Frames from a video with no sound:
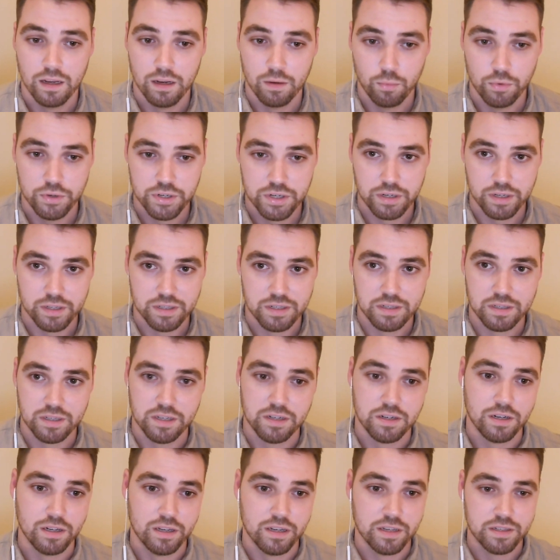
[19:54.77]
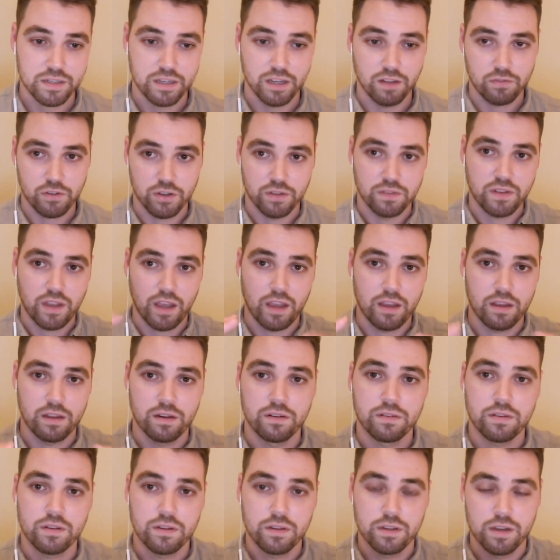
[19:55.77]
which is essentially a
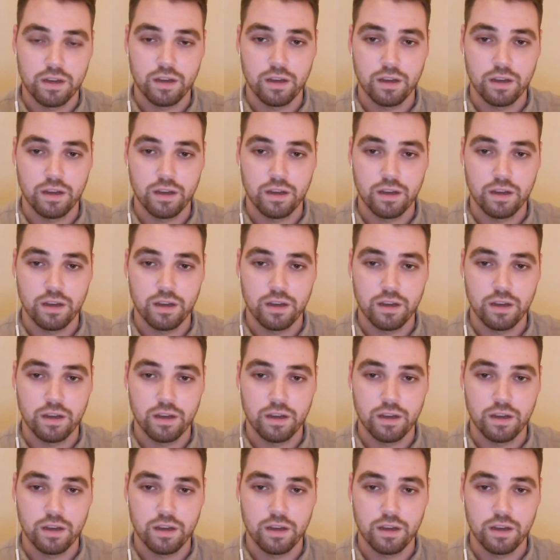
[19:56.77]
self-contained